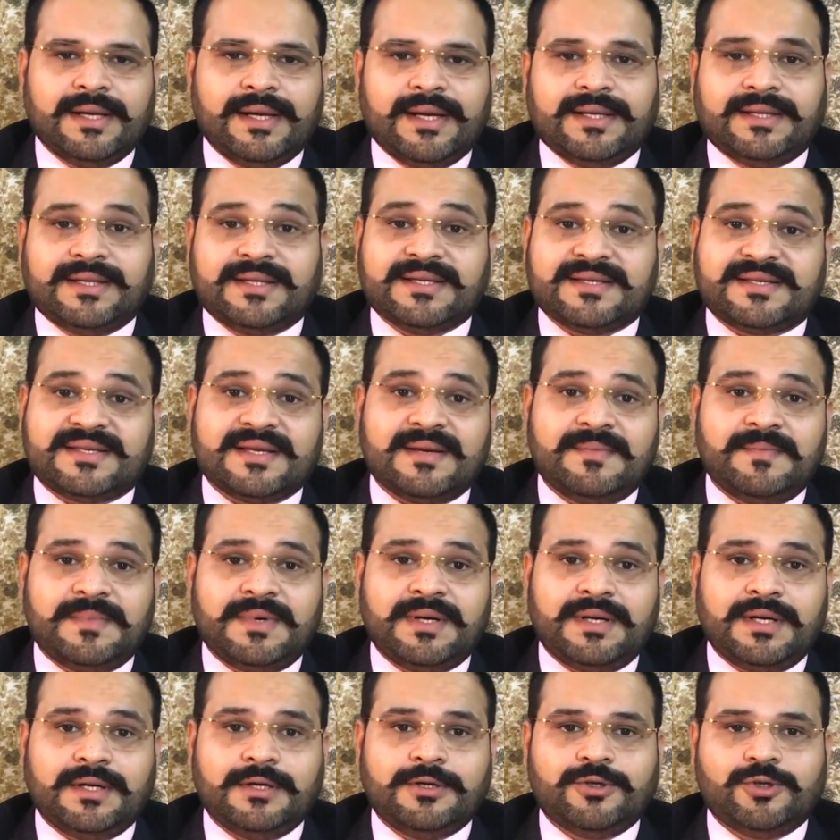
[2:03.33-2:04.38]
In
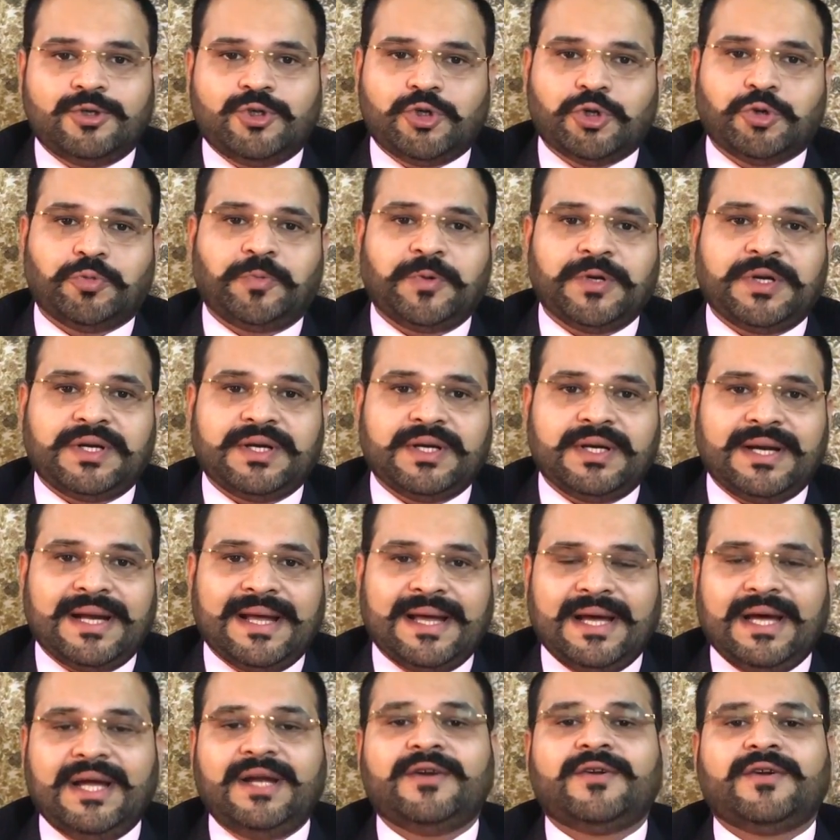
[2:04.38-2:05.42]
December, Jupiter
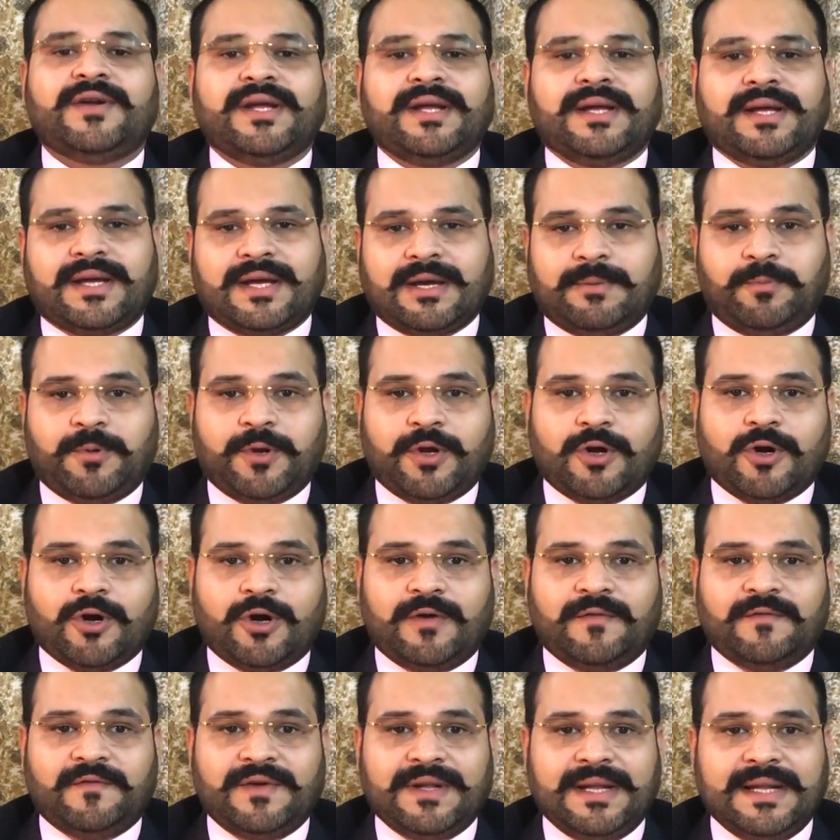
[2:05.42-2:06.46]
entering
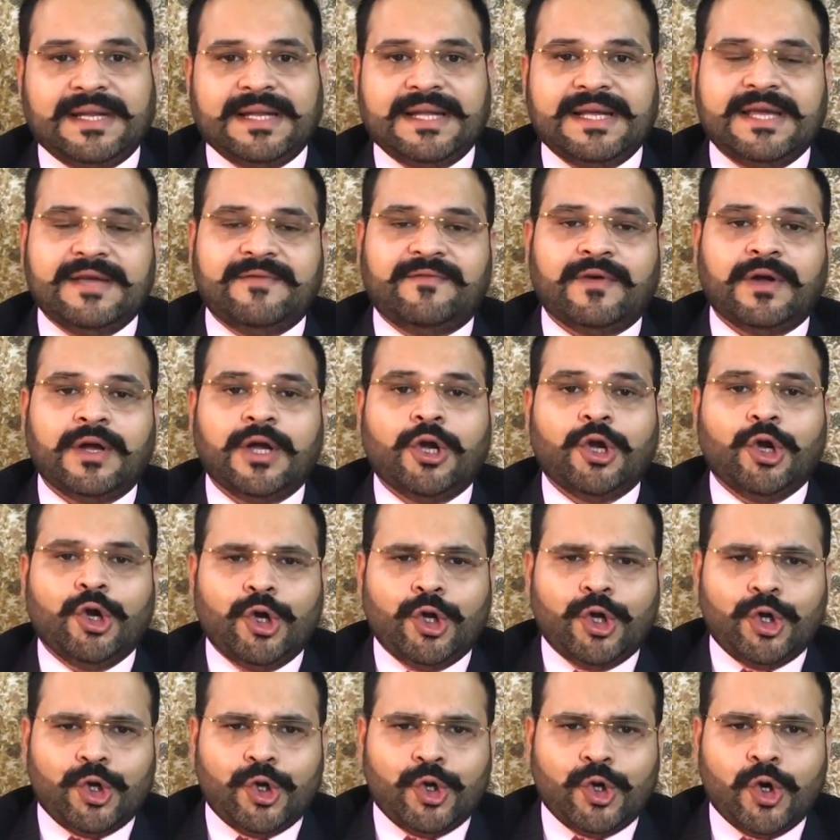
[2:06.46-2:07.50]
Capricorn will leave
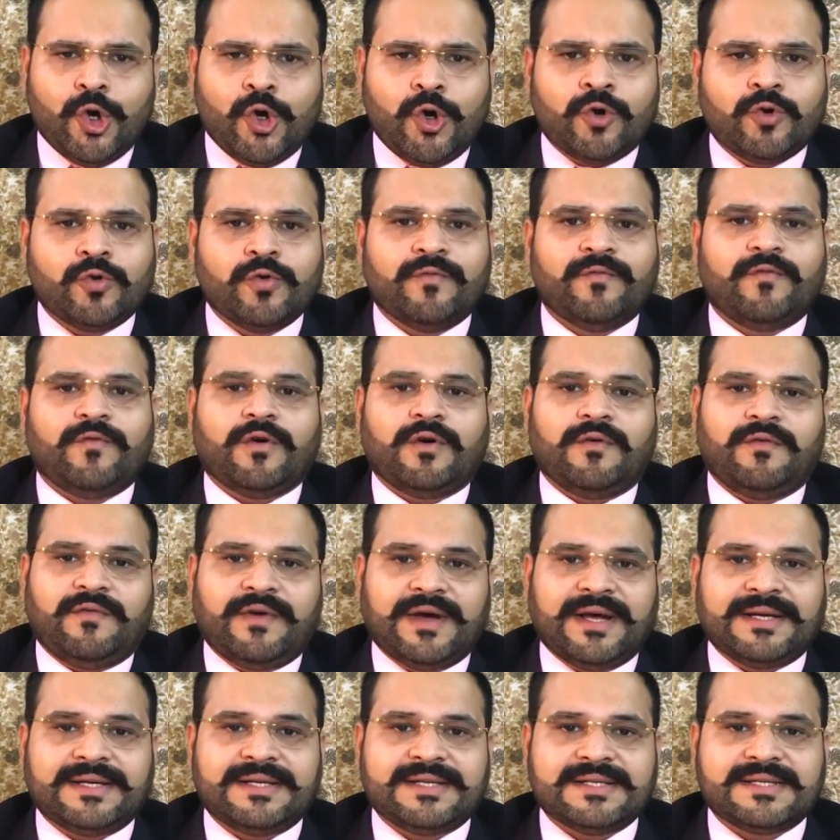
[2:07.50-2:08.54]
no room for
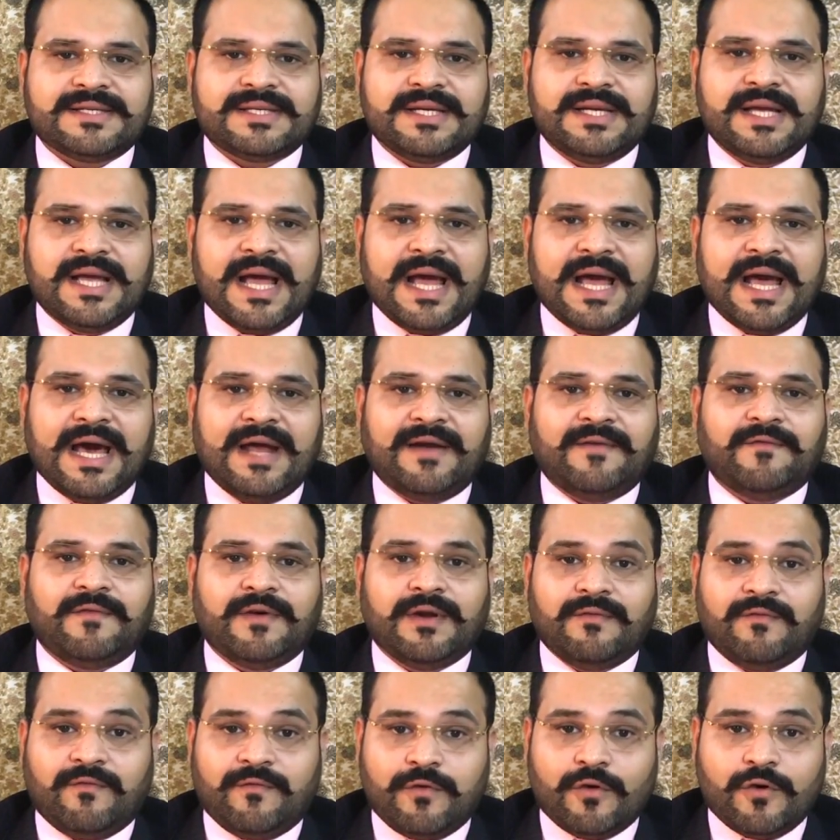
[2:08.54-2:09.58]
fantasy and
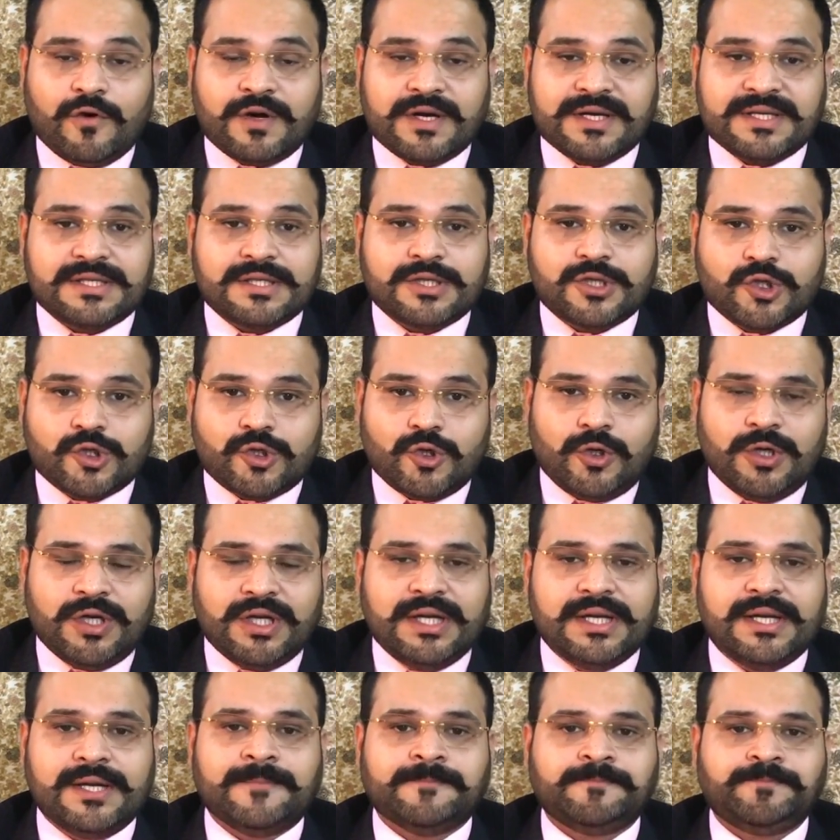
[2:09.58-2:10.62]
will focus
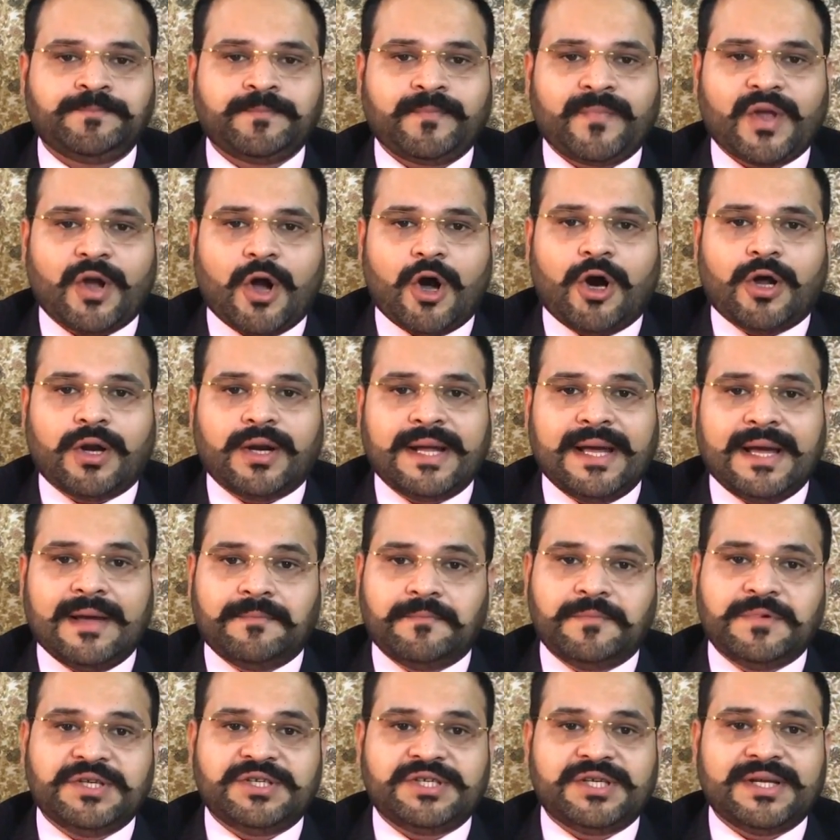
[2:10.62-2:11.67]
solely on
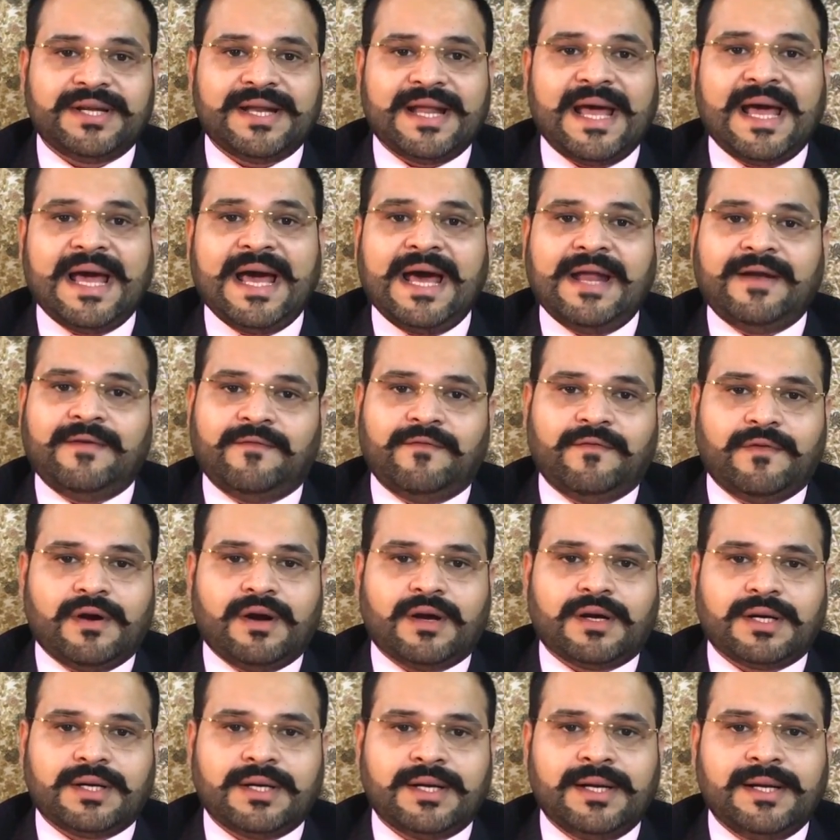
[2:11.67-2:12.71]
ambition and
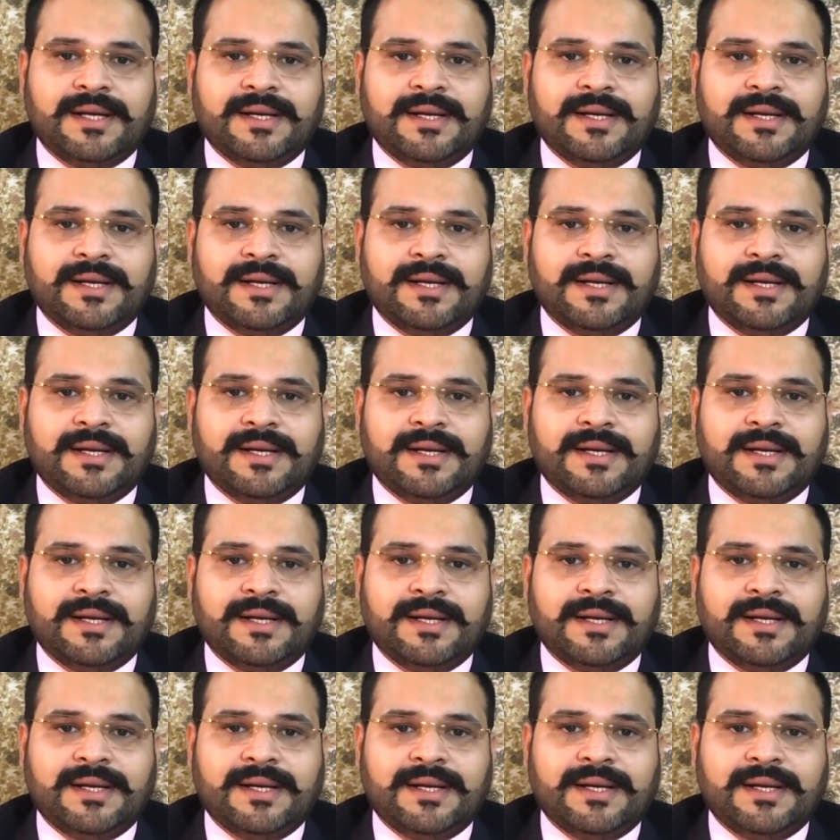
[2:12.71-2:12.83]
work.